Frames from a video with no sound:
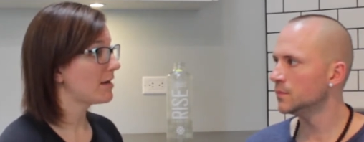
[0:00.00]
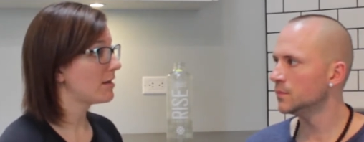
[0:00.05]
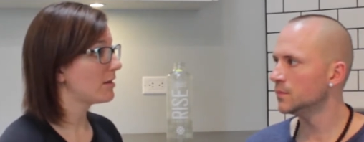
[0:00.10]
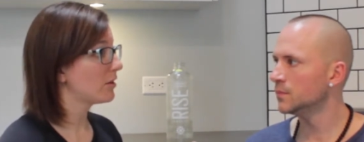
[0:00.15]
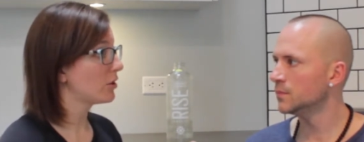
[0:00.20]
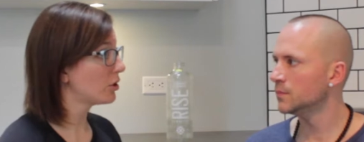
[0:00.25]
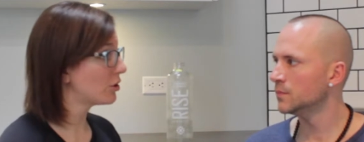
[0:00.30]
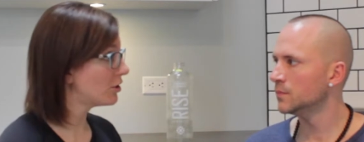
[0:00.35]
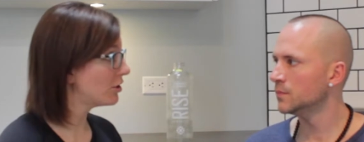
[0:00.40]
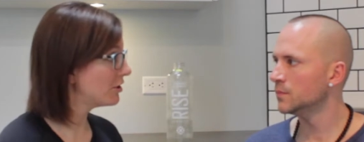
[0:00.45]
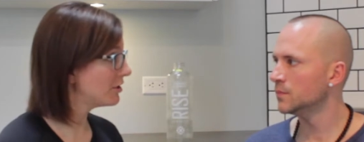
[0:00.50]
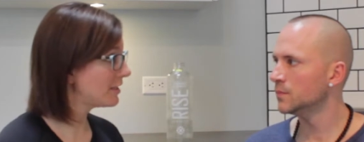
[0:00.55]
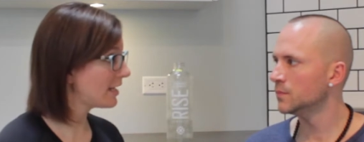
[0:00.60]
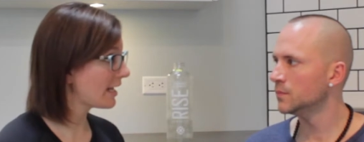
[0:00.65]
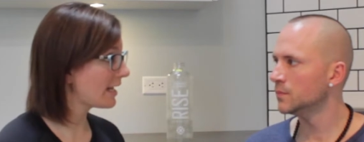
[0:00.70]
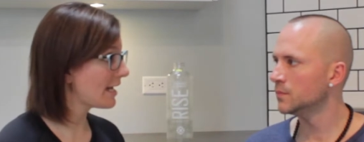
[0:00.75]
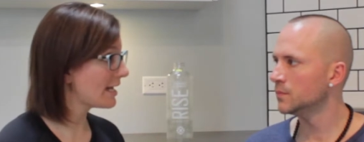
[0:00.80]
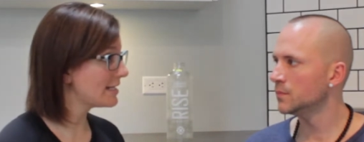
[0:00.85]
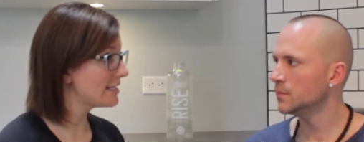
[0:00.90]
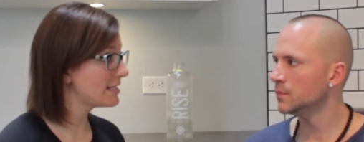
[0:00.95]
Speaker 1: learned,
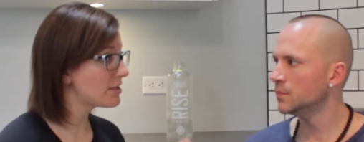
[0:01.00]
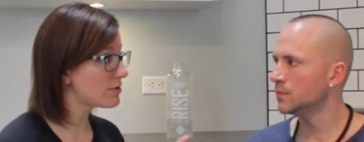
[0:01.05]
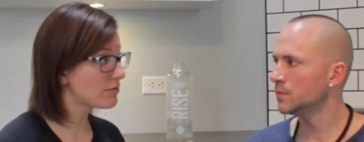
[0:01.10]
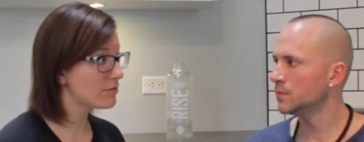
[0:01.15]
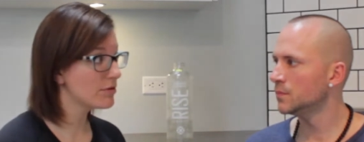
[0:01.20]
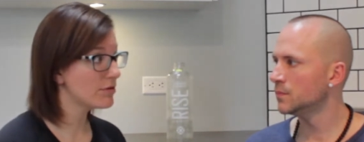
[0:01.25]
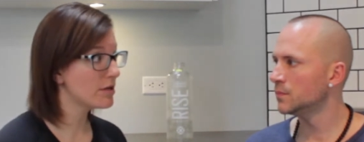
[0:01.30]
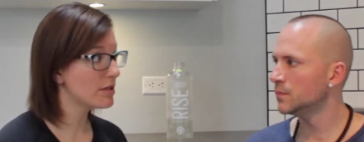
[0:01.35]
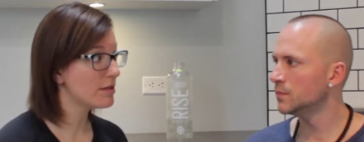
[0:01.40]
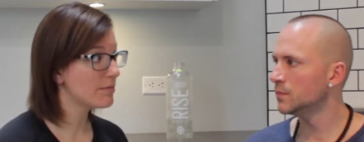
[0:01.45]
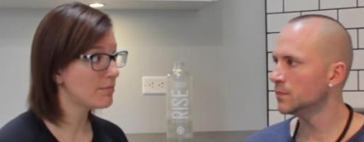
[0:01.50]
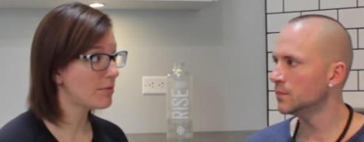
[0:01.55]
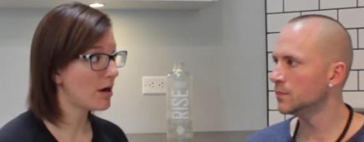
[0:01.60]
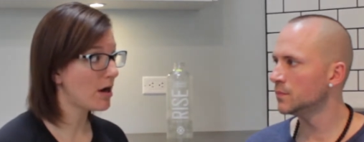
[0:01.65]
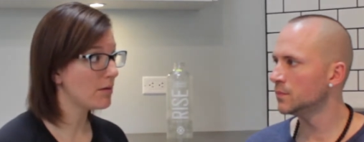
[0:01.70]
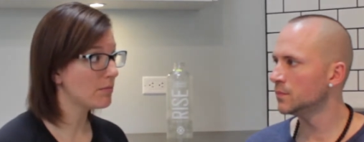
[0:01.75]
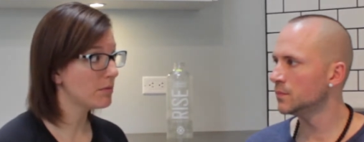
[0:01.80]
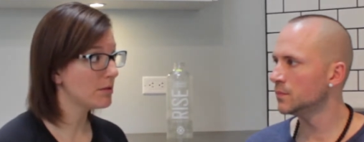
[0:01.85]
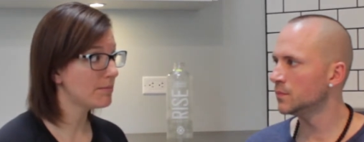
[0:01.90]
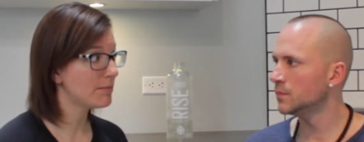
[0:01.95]
I guess, the root of the
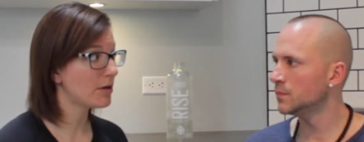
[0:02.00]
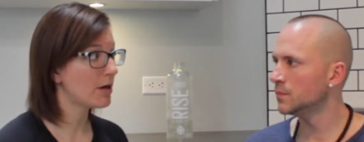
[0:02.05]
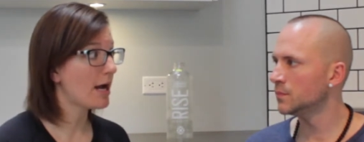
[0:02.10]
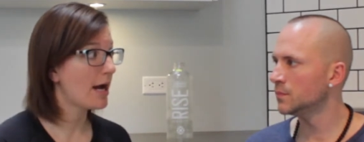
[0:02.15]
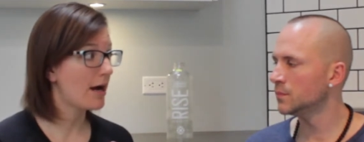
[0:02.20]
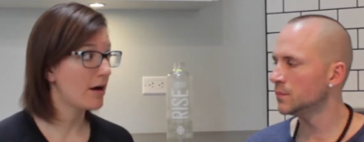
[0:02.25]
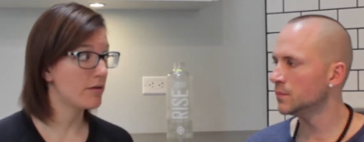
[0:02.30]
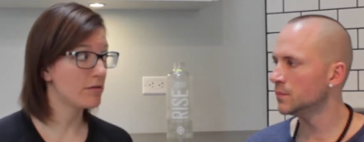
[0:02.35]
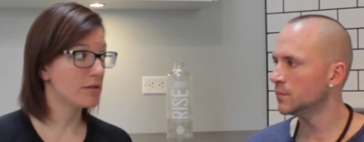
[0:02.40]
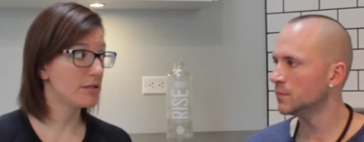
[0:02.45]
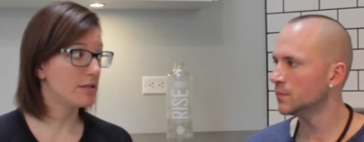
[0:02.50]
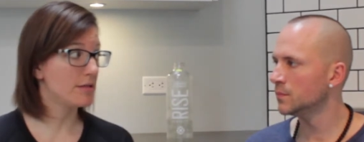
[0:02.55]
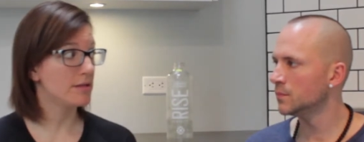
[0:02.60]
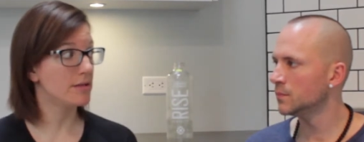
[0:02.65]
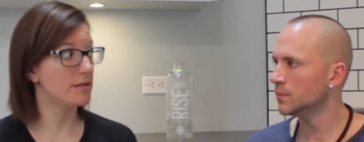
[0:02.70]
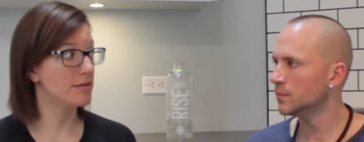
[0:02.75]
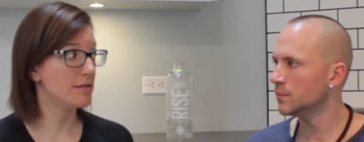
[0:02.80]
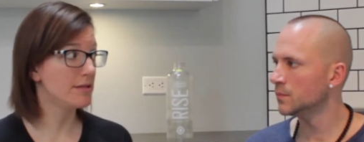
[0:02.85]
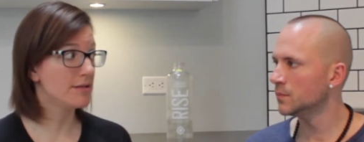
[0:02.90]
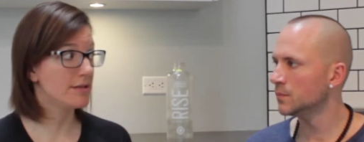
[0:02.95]
problem or how
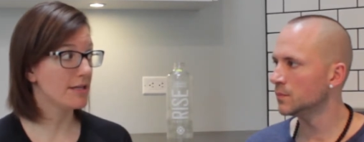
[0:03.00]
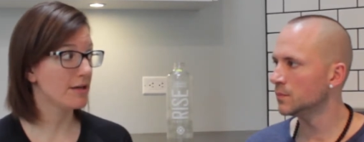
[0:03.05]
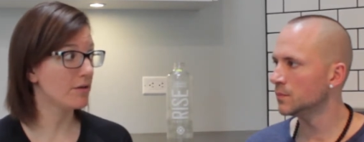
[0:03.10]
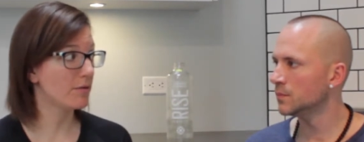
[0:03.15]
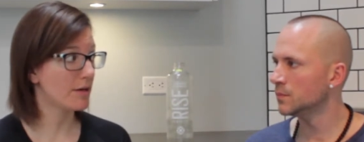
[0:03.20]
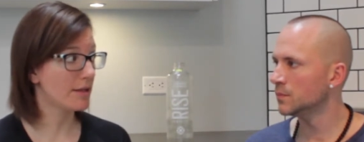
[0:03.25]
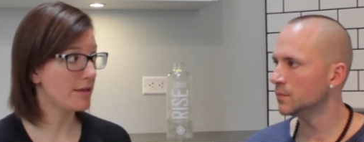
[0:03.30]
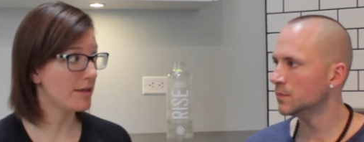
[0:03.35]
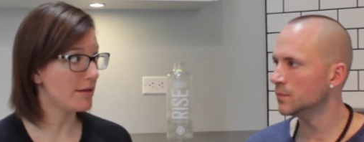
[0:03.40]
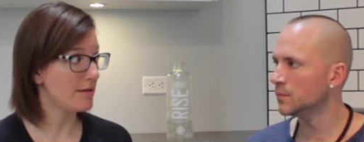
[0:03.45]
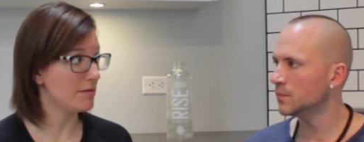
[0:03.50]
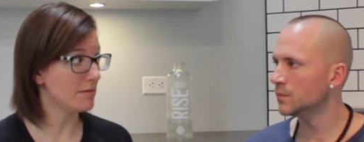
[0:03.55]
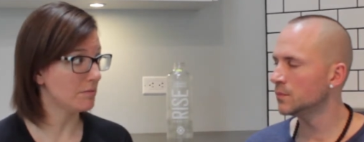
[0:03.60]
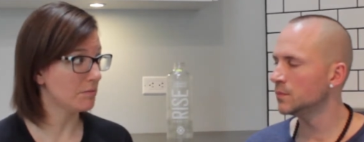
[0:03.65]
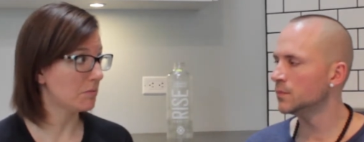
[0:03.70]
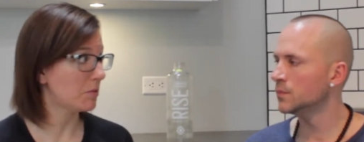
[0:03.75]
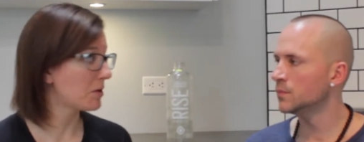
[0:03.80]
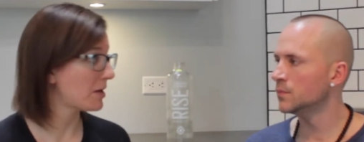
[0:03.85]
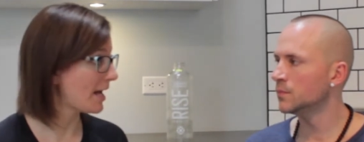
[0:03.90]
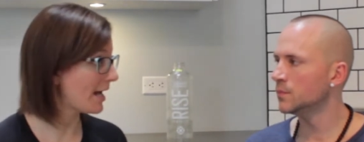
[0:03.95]
to deal with it
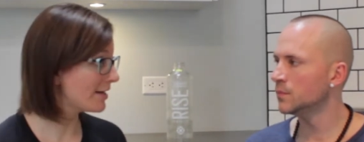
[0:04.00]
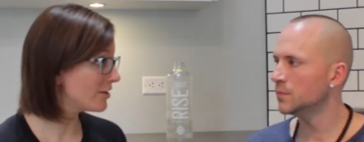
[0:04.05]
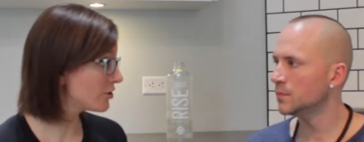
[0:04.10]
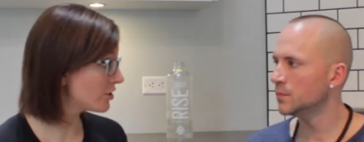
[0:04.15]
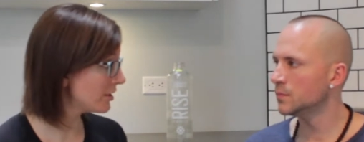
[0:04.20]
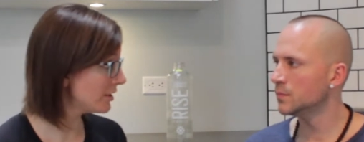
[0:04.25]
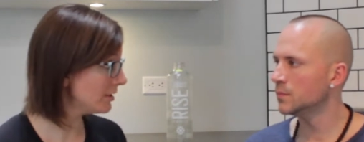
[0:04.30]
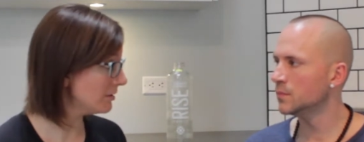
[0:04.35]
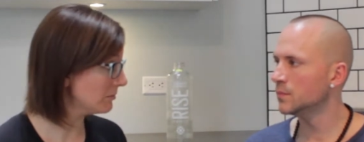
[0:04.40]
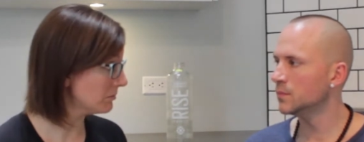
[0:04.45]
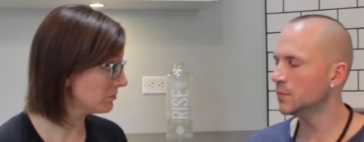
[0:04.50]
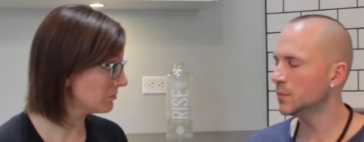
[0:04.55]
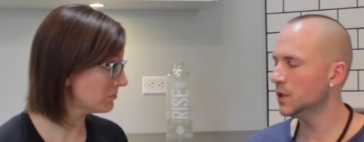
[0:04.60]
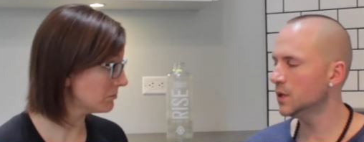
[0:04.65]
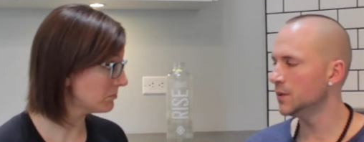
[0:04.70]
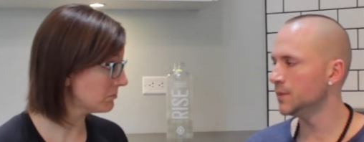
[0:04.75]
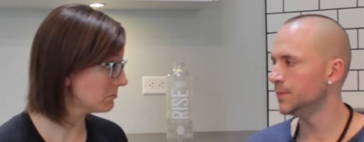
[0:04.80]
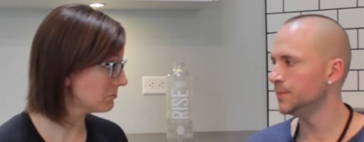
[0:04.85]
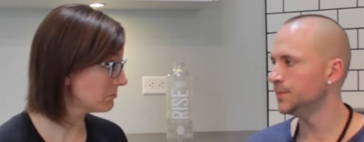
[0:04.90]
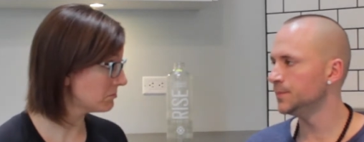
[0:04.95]
more naturally. Yeah.
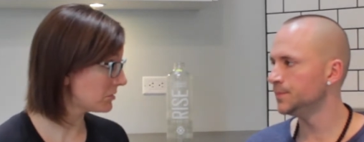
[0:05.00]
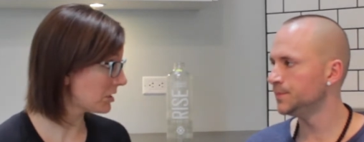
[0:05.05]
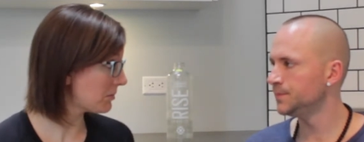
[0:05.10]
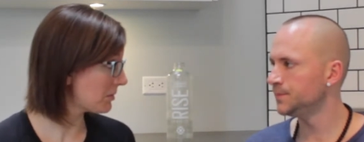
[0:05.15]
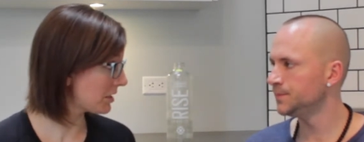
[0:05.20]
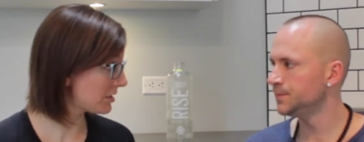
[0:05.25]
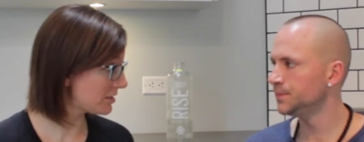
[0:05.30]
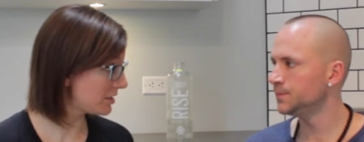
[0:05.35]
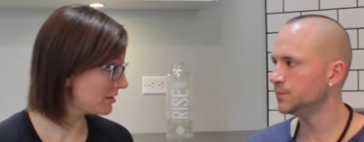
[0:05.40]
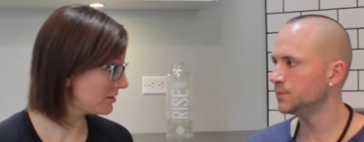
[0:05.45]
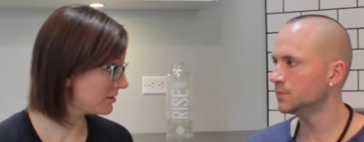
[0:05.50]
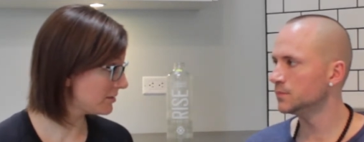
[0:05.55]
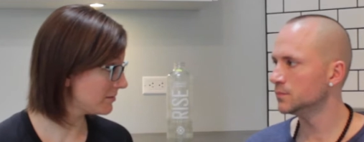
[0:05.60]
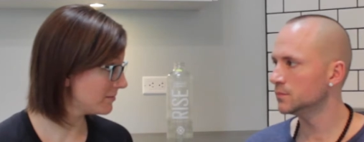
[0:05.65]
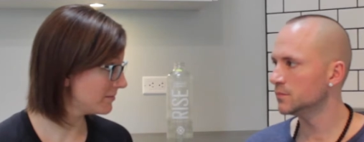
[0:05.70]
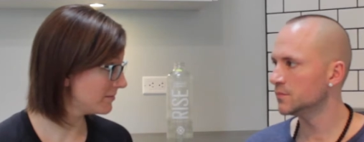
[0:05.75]
Does that make sense?